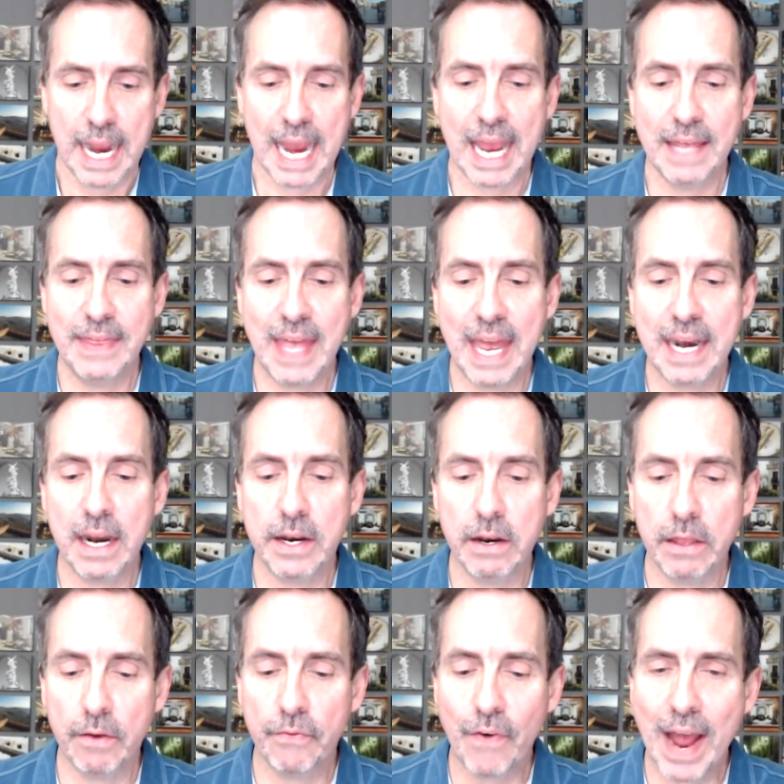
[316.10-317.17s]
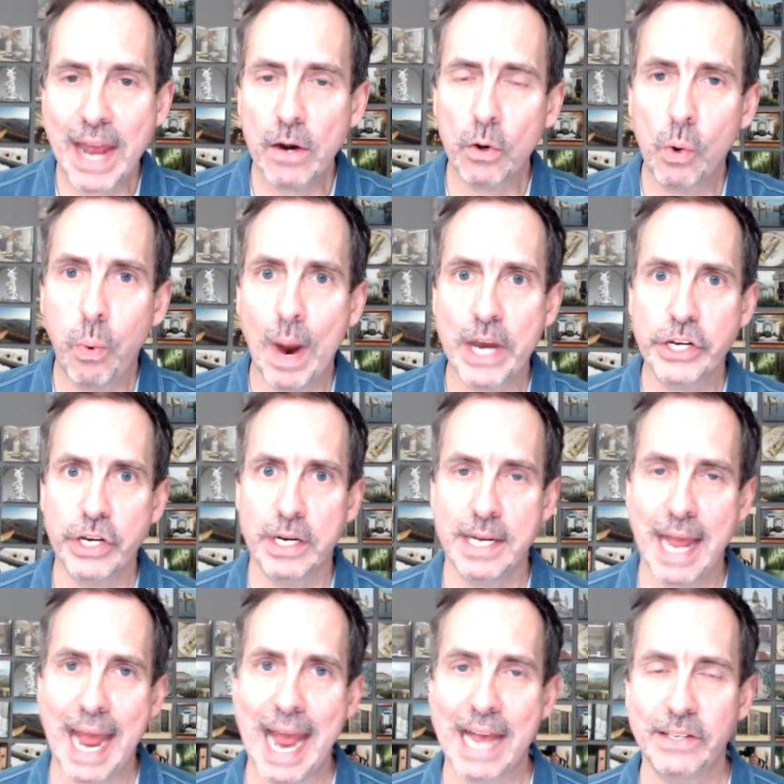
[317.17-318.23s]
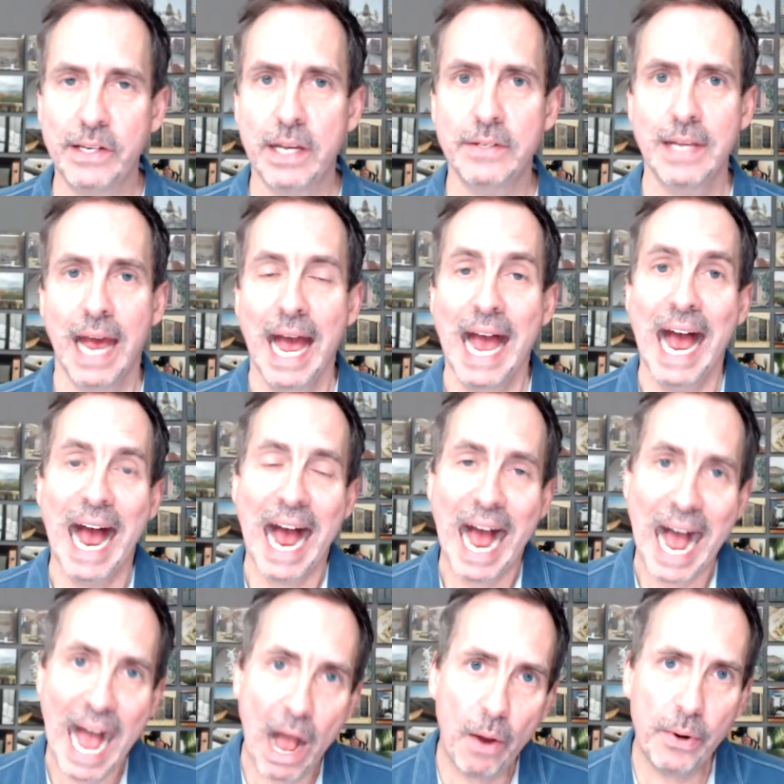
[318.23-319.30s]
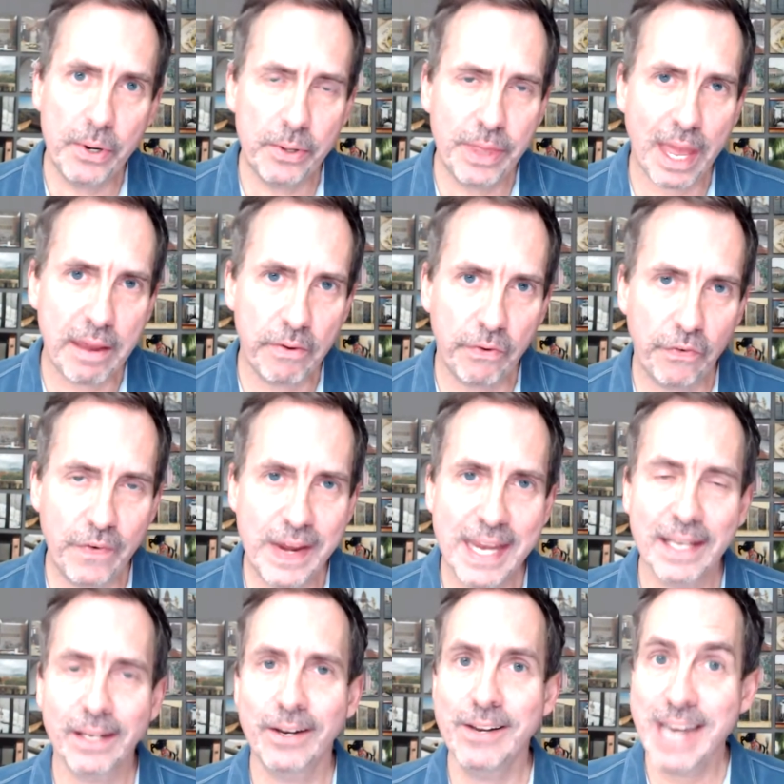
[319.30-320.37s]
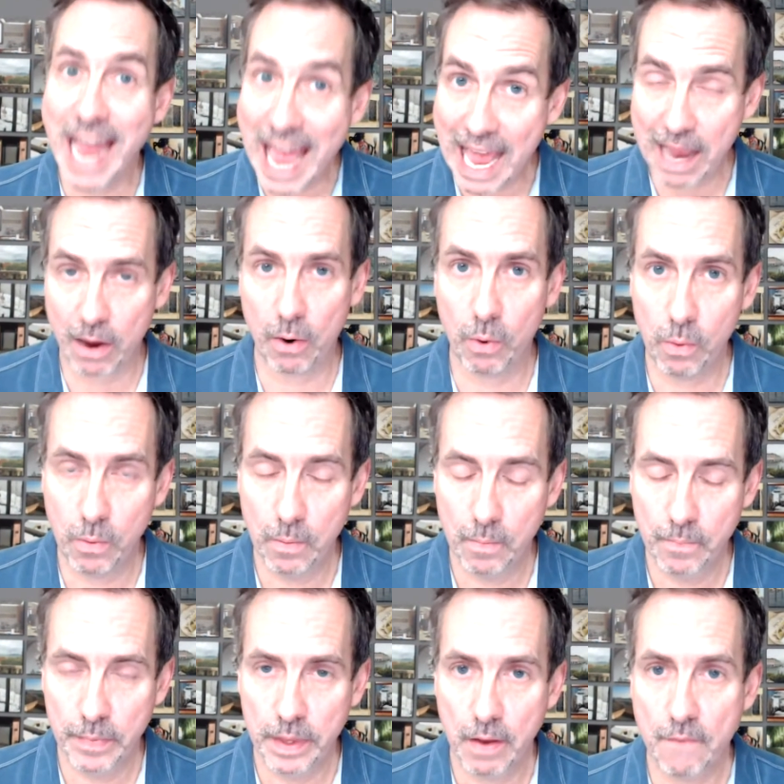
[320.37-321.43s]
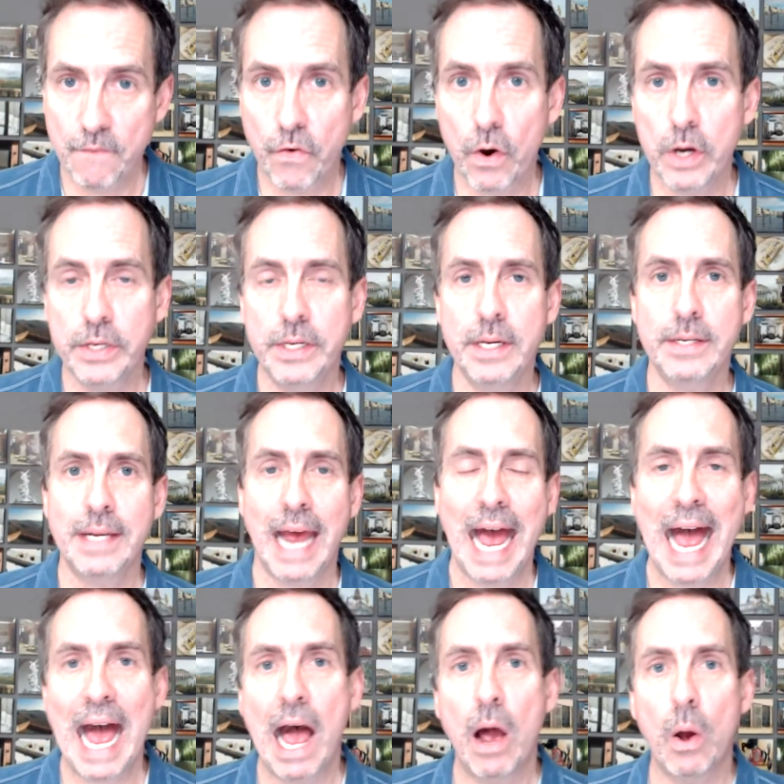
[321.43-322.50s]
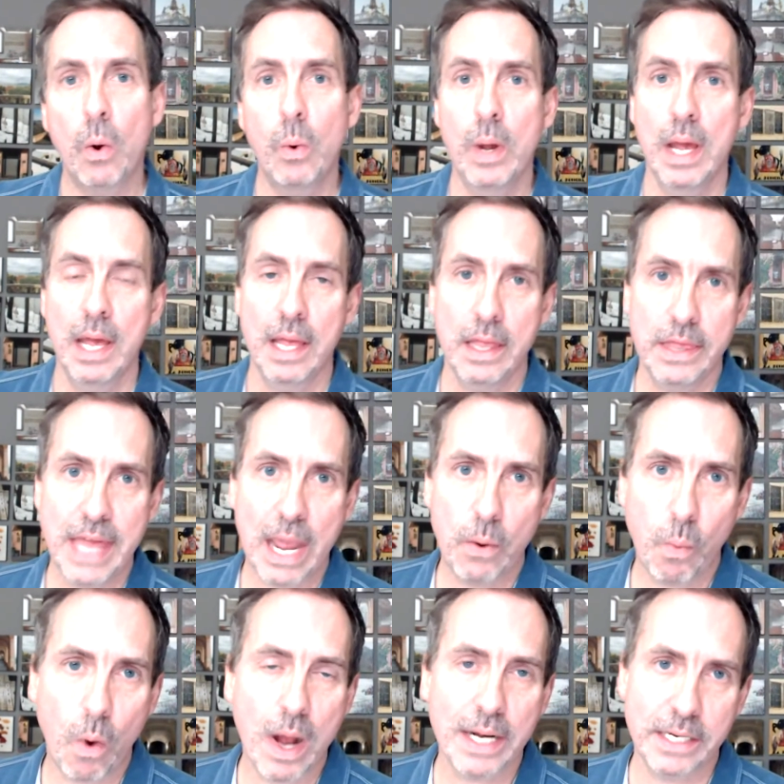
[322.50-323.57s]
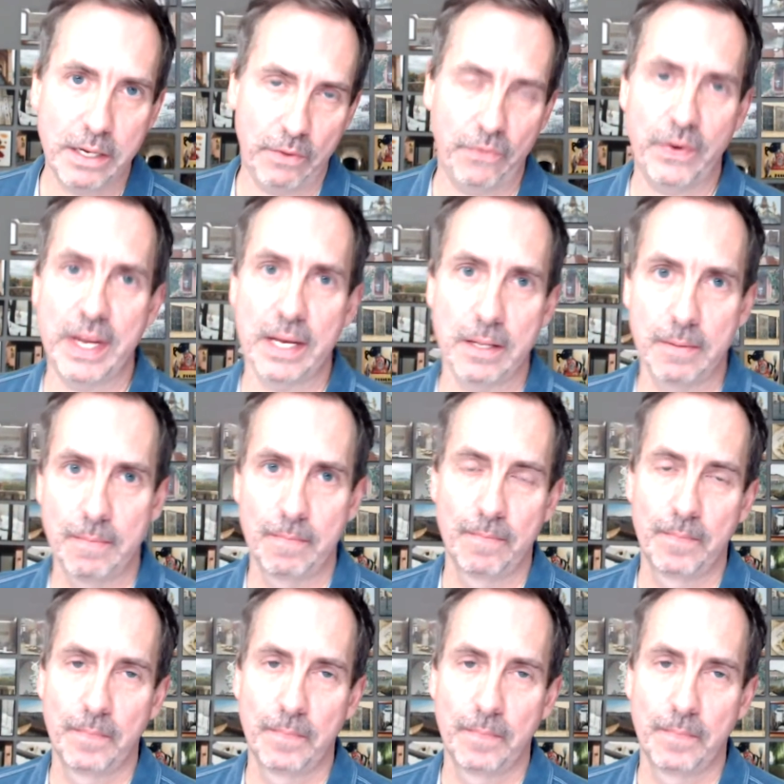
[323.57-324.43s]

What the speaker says: And then the final question to ask is, how do they feel now versus how they want to feel?